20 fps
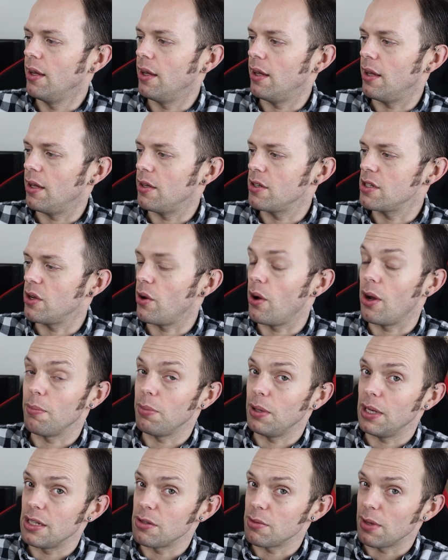Uh, so I'm
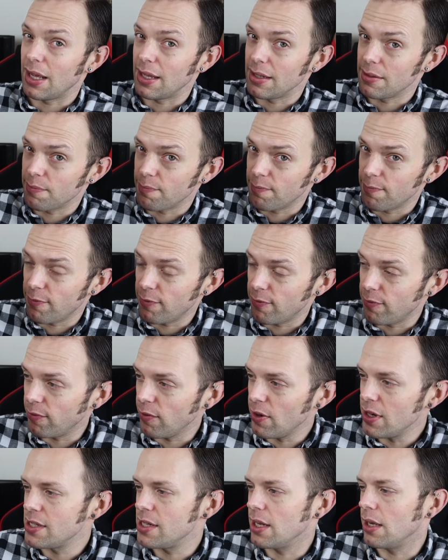pleased with that. It's
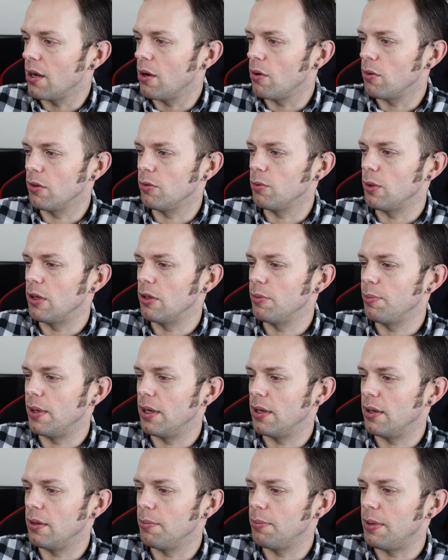freezing cold as well. It's
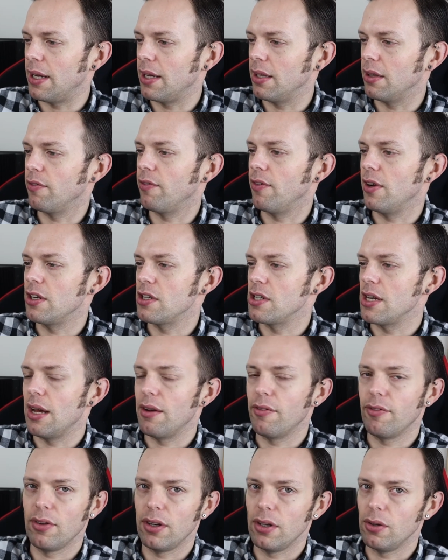been at the back of the fridge
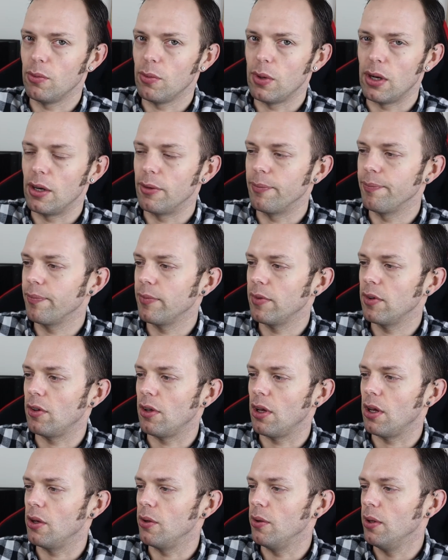now for a little while.
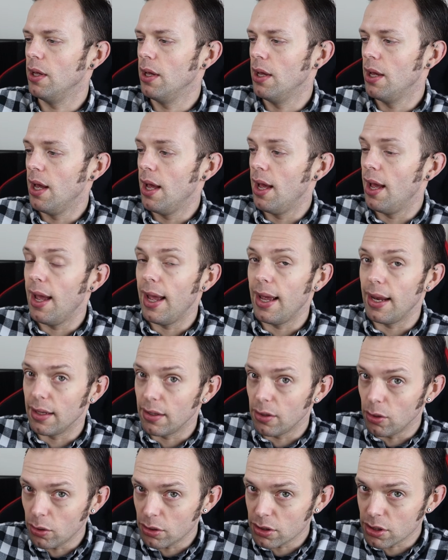So
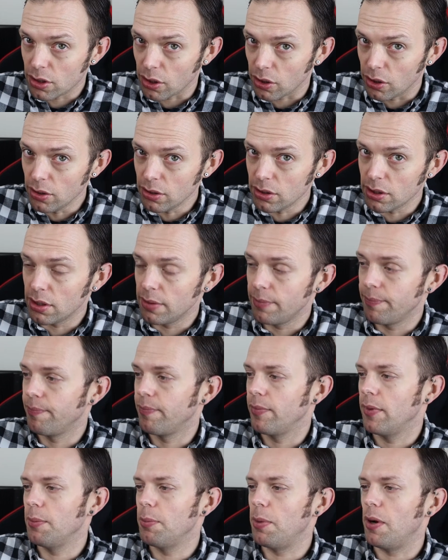it looks good,
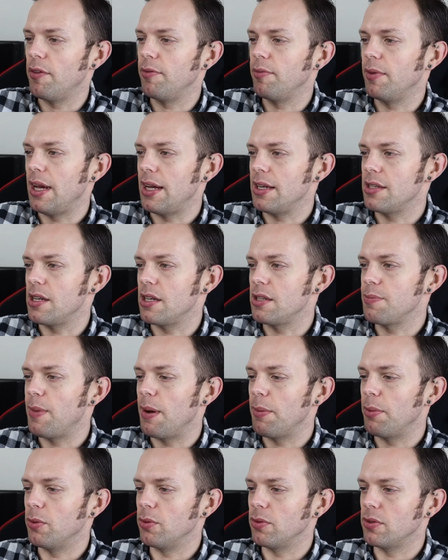apart from the excess
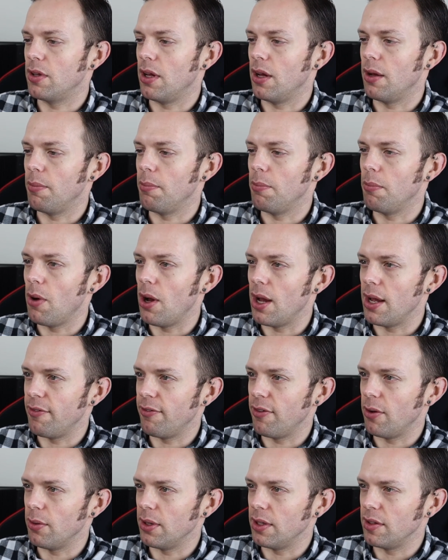bubbles that are my
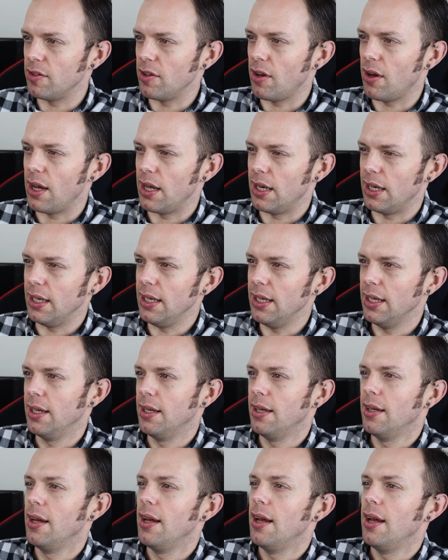fault entirely.
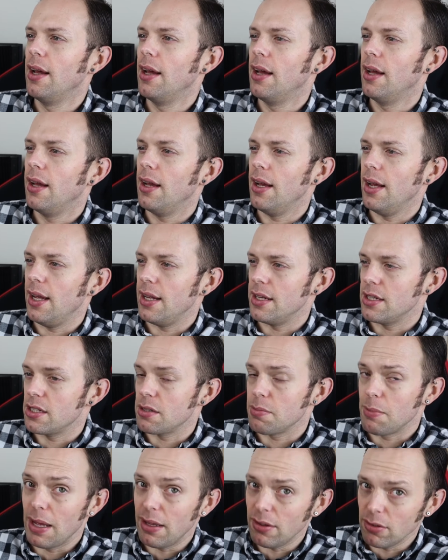It
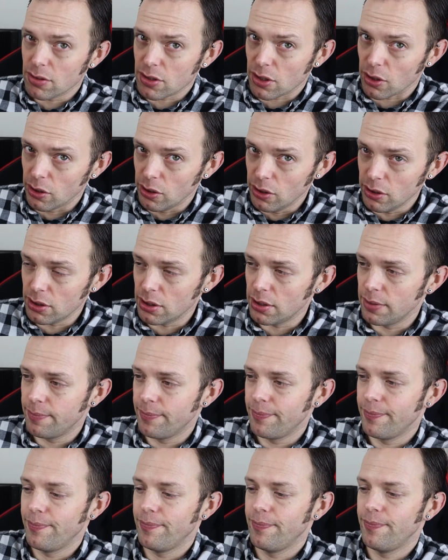smells good.
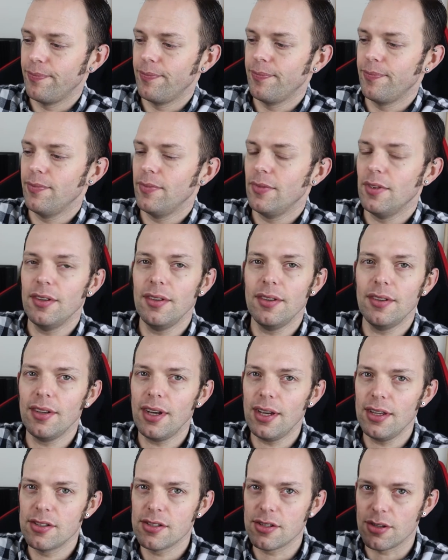Does it
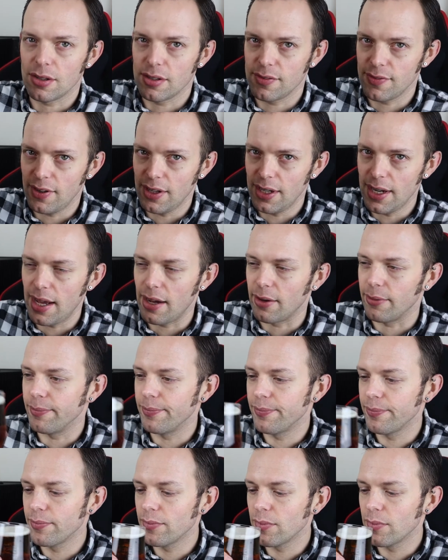taste good? Let's find out.